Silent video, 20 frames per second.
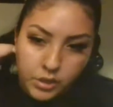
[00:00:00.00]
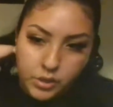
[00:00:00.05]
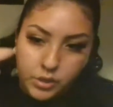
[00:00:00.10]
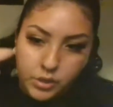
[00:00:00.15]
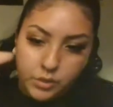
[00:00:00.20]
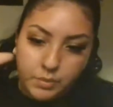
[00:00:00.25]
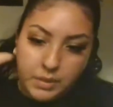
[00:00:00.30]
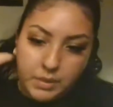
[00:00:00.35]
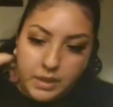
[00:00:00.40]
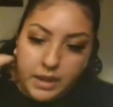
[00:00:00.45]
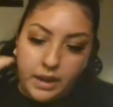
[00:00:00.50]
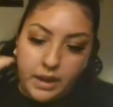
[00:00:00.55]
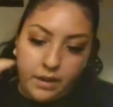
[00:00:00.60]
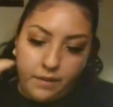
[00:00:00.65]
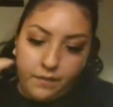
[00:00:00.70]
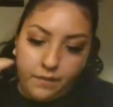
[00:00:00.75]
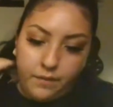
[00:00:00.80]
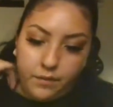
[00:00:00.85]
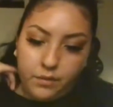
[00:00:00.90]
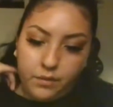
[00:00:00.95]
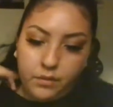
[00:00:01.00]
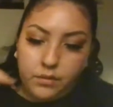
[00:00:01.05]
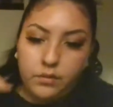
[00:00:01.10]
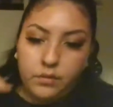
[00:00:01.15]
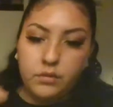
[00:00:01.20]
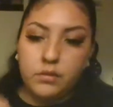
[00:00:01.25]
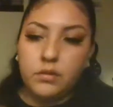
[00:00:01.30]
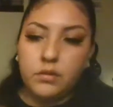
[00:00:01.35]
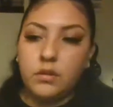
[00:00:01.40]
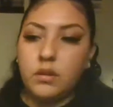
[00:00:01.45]
to be
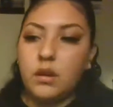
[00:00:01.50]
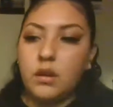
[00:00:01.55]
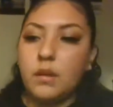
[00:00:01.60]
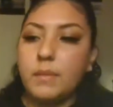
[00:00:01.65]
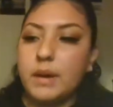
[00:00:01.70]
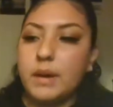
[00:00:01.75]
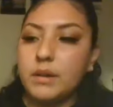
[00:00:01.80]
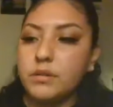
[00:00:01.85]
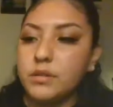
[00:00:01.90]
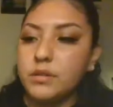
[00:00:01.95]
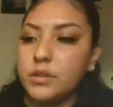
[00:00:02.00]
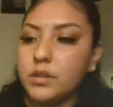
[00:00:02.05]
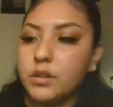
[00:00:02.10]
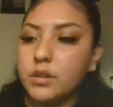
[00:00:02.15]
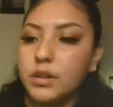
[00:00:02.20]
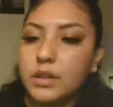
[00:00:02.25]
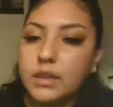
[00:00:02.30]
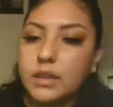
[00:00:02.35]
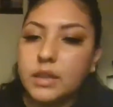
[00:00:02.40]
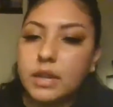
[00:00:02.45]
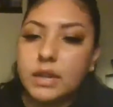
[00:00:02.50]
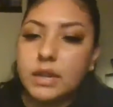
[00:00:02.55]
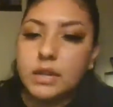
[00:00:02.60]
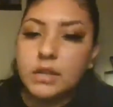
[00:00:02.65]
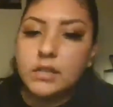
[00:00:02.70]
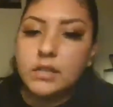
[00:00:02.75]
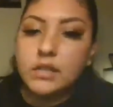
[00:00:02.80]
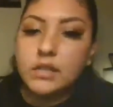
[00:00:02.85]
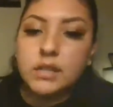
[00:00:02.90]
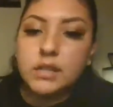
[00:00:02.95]
careful about certain
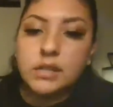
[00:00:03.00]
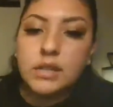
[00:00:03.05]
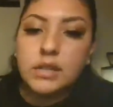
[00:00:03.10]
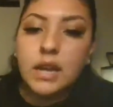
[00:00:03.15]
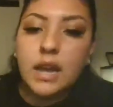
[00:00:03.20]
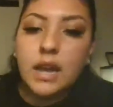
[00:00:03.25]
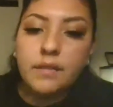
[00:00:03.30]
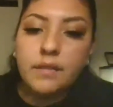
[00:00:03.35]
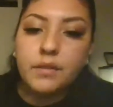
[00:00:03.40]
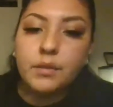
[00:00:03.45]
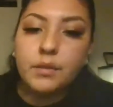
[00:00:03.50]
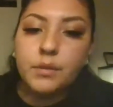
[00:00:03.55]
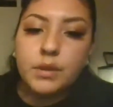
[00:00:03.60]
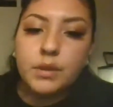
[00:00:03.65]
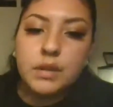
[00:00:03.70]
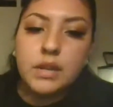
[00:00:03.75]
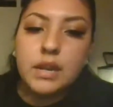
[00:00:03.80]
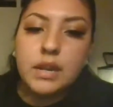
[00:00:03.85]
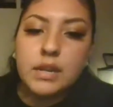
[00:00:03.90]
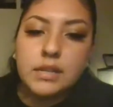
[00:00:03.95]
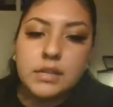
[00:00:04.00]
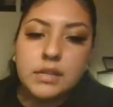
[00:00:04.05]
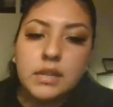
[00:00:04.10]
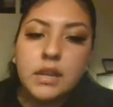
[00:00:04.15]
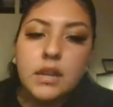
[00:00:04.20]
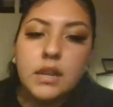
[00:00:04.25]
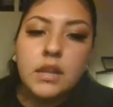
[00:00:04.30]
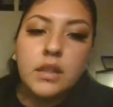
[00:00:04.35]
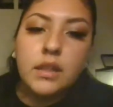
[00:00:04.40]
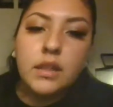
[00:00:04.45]
things, because not everyone has,
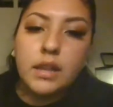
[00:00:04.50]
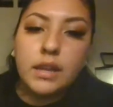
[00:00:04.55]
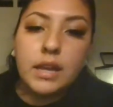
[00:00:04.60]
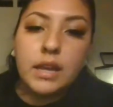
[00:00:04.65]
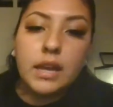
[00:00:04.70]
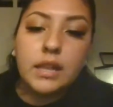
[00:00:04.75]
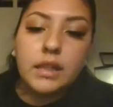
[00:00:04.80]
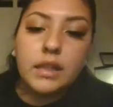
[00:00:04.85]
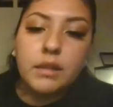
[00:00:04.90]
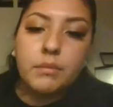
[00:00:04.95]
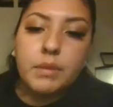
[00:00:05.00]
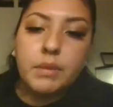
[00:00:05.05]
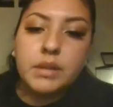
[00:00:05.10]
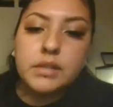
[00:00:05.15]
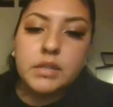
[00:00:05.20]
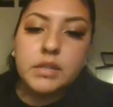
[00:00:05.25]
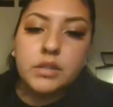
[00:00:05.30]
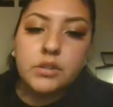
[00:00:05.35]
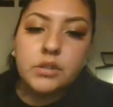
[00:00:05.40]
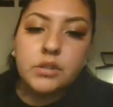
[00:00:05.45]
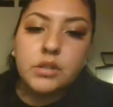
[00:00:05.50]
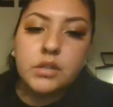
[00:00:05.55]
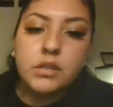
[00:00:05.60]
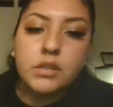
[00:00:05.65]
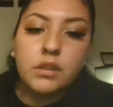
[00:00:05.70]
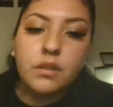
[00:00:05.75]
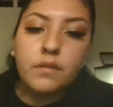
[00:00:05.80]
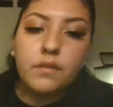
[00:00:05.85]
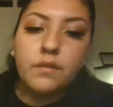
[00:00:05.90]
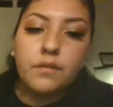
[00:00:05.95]
again, the best
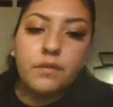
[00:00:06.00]
interest